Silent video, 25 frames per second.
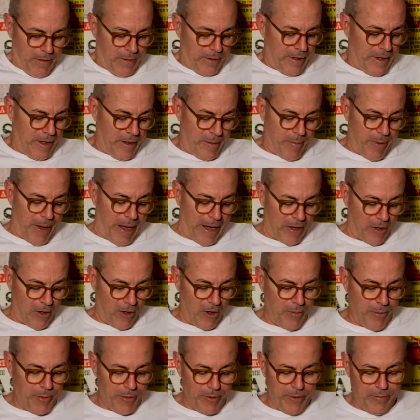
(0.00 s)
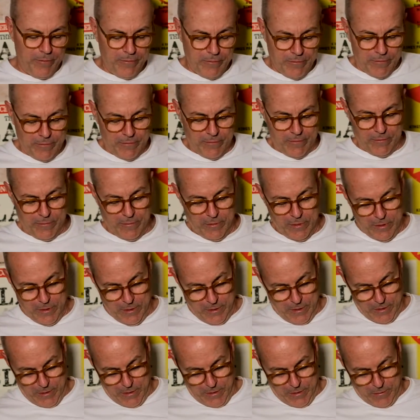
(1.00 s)
Get the back open.
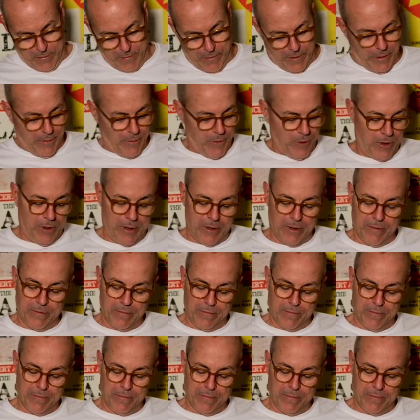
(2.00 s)
Where am I?